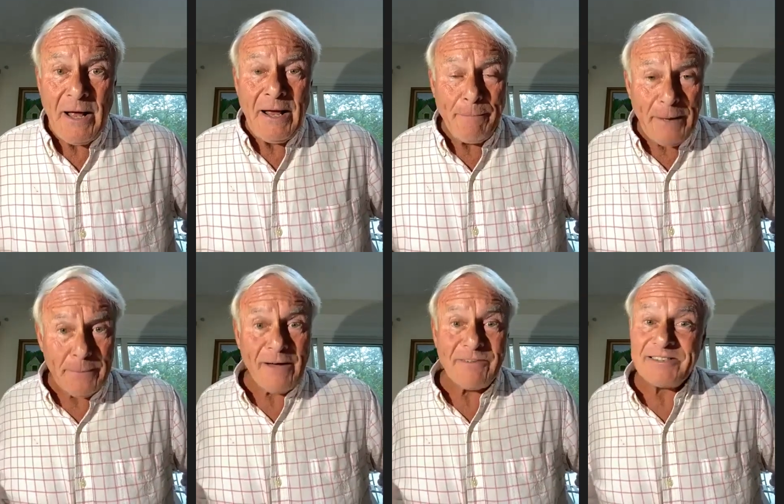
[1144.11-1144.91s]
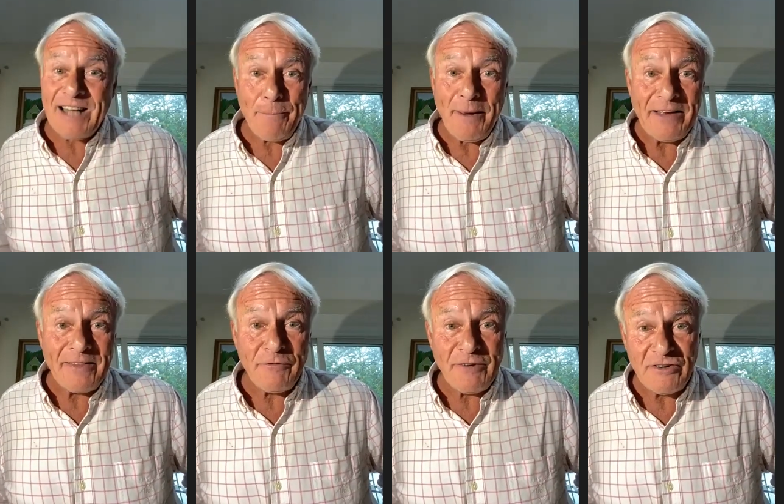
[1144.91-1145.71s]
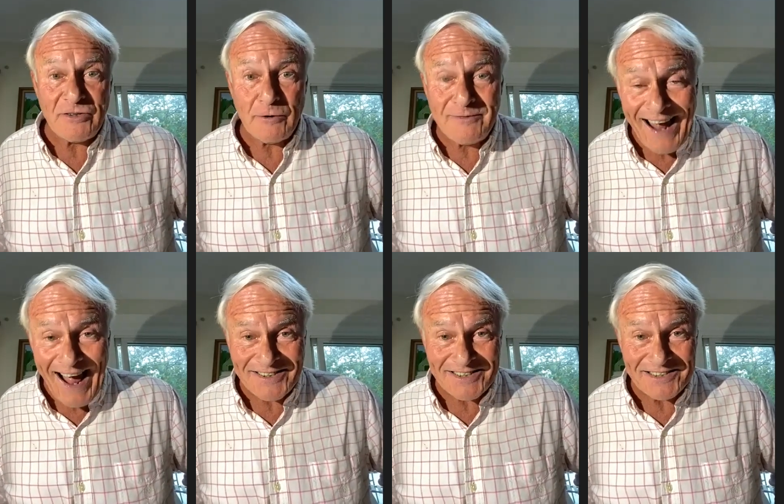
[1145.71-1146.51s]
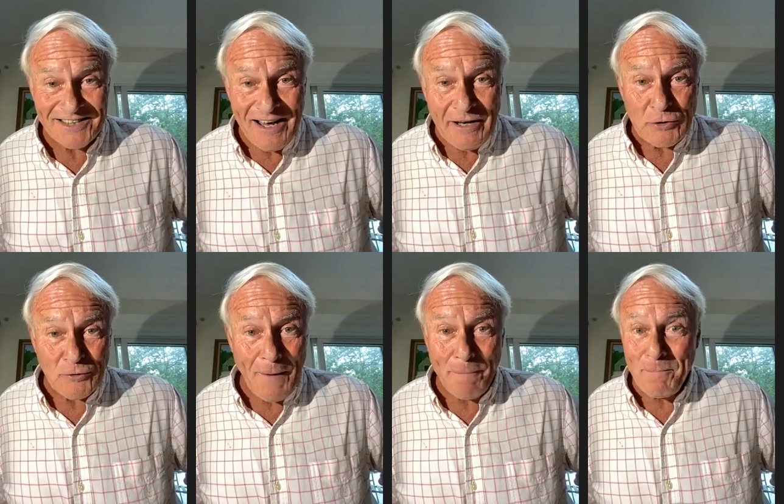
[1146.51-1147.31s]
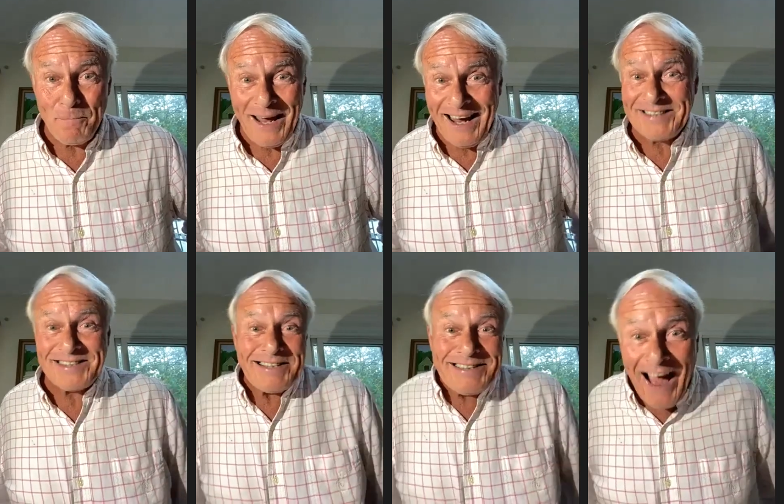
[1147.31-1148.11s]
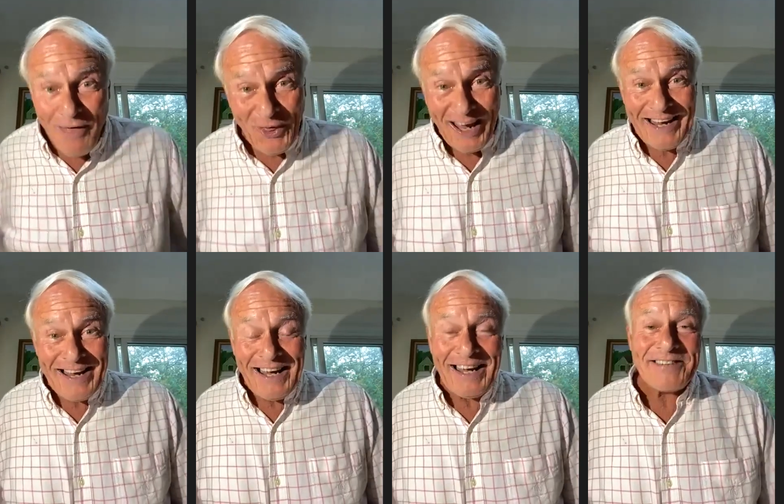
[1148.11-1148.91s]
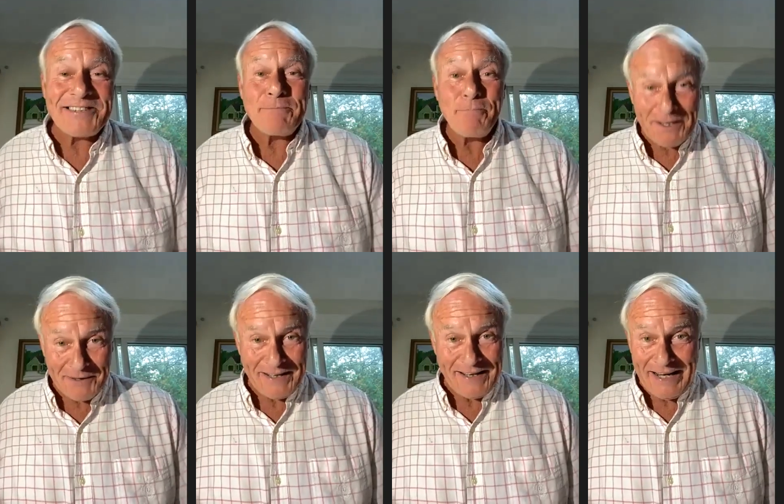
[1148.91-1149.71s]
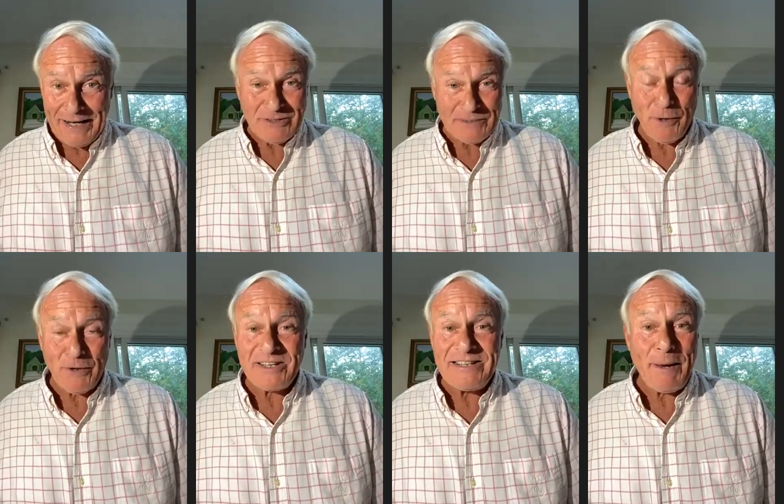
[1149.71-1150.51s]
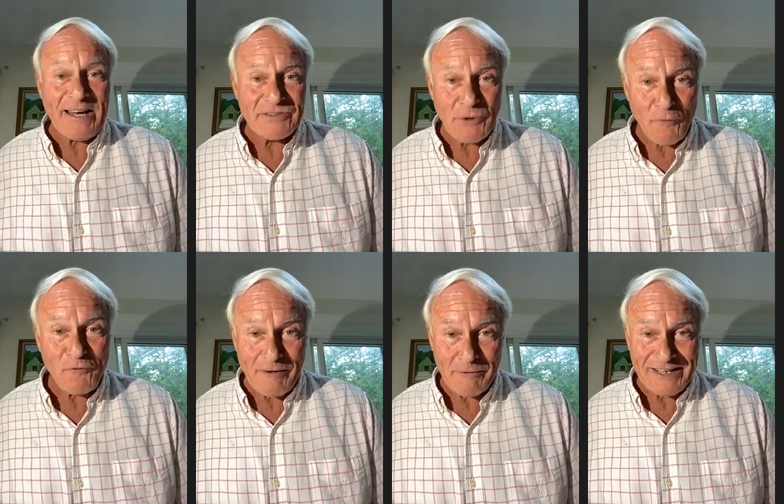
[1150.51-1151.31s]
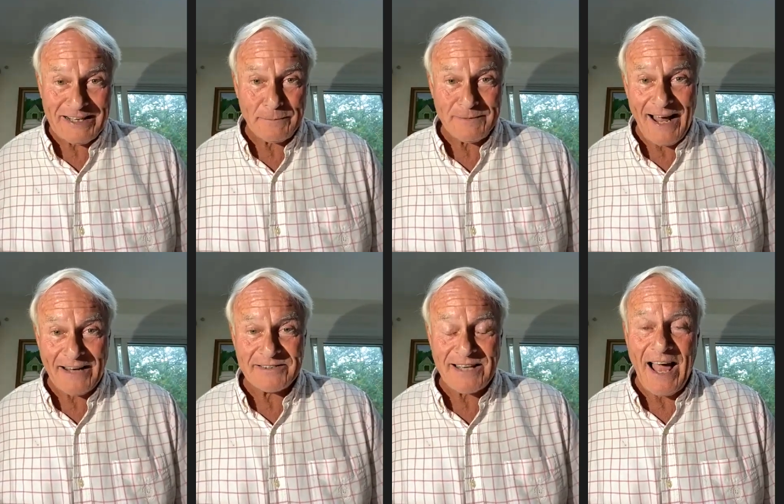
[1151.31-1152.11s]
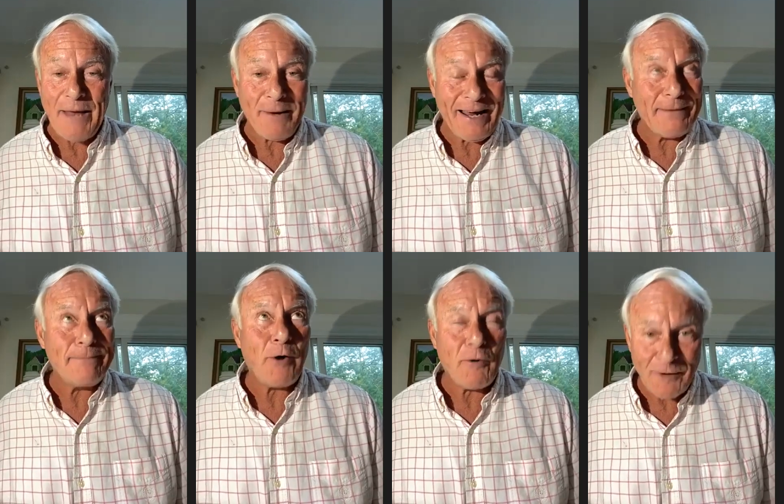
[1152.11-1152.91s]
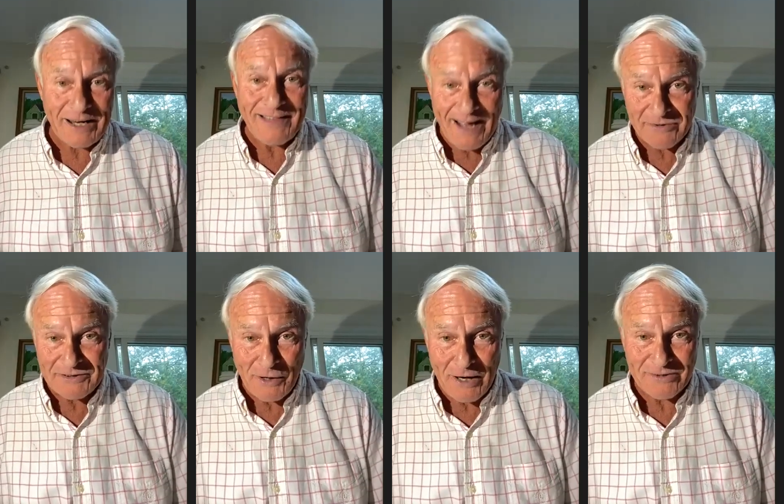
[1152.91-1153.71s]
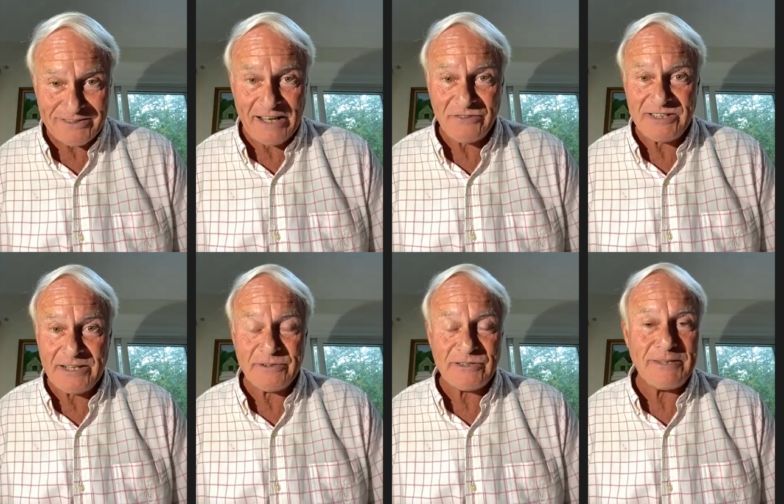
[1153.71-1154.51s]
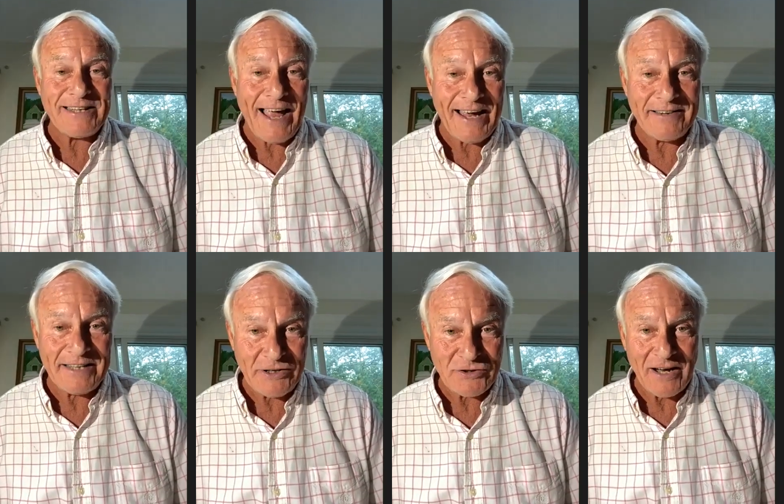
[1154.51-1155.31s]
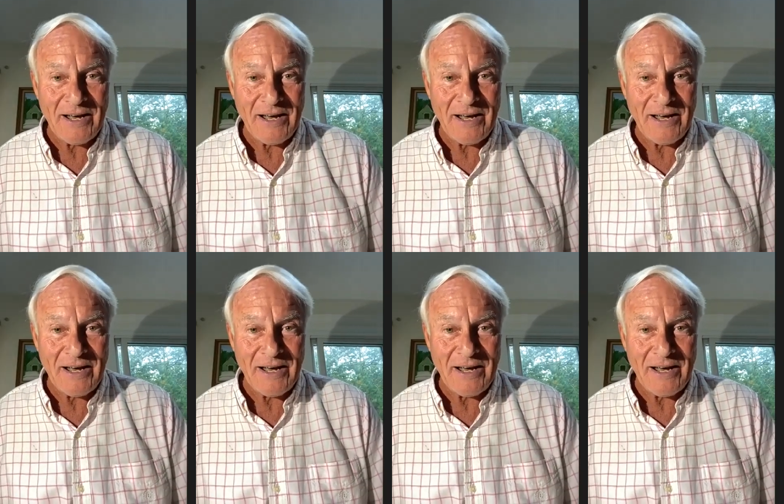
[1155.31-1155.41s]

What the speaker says: And people have to start paying their fair share of taxes. Trump pays nothing. He's a billionaire. Supposedly he pays no federal income taxes. I paid over $8,000 last year as a retired teacher.